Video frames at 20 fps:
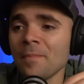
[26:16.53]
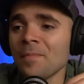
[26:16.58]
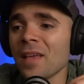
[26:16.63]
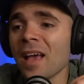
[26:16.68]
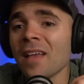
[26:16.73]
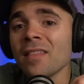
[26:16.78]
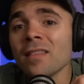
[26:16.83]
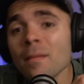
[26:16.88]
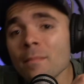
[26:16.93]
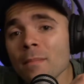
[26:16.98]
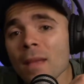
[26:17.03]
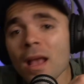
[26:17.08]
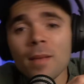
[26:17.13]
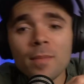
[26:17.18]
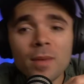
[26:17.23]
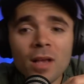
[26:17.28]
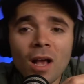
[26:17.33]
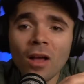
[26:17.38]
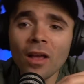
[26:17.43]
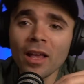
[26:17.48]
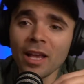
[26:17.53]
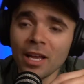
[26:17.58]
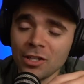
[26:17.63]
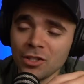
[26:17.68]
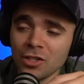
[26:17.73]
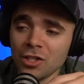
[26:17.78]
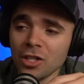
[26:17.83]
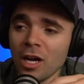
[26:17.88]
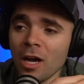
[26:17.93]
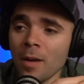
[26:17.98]
And then maybe I'll
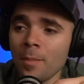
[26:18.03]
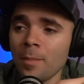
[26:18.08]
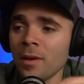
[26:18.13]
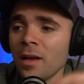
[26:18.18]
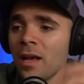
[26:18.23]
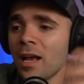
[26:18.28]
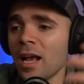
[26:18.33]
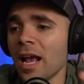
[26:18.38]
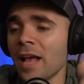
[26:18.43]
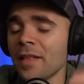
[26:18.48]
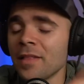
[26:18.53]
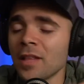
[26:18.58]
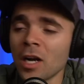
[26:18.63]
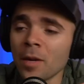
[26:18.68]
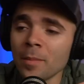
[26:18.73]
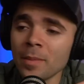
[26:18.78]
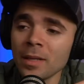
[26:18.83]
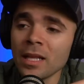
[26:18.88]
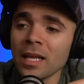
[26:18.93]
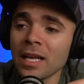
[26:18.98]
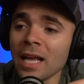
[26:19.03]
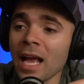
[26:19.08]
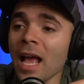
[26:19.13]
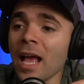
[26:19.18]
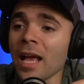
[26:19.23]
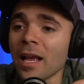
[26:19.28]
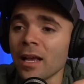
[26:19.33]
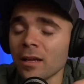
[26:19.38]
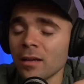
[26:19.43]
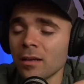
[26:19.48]
hit you up and then I'll be like,
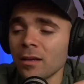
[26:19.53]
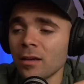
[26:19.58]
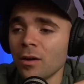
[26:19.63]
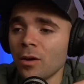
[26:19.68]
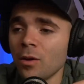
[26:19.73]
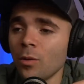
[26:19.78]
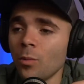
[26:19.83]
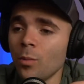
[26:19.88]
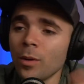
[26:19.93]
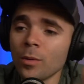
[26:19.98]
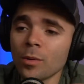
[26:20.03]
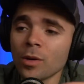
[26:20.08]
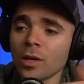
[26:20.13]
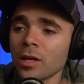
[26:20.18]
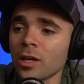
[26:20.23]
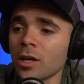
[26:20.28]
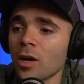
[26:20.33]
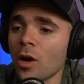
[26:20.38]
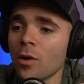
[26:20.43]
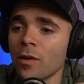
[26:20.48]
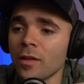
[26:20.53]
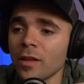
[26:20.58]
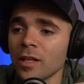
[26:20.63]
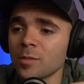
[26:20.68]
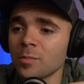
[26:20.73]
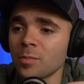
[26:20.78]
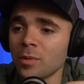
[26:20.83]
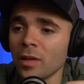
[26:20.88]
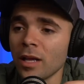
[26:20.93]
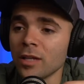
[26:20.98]
hey, we were going to go to this
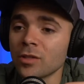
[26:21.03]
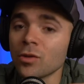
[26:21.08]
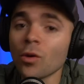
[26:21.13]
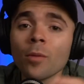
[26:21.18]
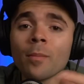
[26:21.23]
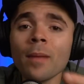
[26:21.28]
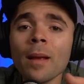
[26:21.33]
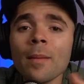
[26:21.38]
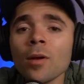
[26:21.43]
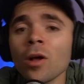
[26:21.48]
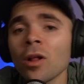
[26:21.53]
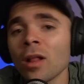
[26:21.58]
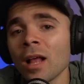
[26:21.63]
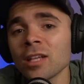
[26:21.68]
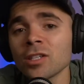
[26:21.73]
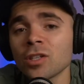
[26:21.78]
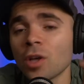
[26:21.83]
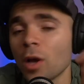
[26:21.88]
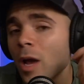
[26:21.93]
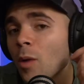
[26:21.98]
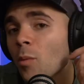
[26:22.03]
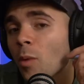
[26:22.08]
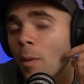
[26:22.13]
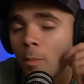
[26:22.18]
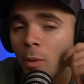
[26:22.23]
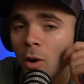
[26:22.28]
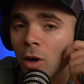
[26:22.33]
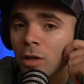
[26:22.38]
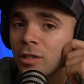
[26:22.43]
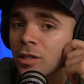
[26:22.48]
place. Or maybe I'll ask you, hey, what
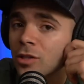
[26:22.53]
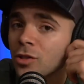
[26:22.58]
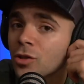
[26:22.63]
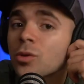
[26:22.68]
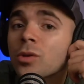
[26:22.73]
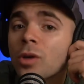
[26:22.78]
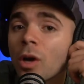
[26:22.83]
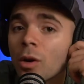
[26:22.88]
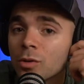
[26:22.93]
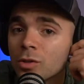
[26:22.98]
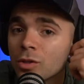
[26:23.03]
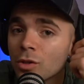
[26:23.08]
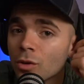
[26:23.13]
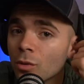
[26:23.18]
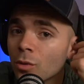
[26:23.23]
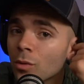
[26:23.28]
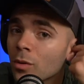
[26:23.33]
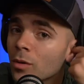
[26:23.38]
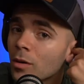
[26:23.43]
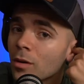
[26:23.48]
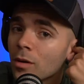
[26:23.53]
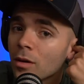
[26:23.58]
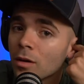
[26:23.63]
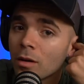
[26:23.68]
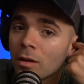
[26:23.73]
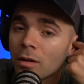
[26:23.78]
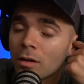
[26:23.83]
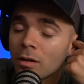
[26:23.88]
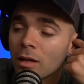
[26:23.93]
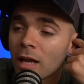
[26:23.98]
part did you go to?
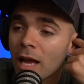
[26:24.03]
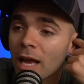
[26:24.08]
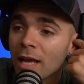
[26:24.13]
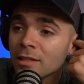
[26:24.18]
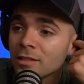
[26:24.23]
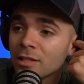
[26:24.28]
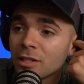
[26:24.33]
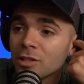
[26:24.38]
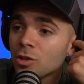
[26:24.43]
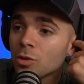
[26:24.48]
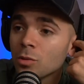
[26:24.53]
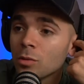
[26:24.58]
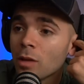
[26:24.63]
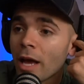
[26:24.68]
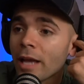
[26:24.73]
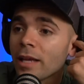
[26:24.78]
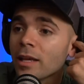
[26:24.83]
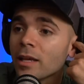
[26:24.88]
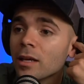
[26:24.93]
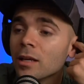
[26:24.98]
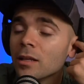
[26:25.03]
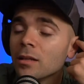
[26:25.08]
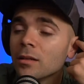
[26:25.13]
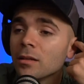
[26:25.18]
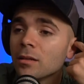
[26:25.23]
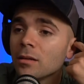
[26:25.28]
And did you like it?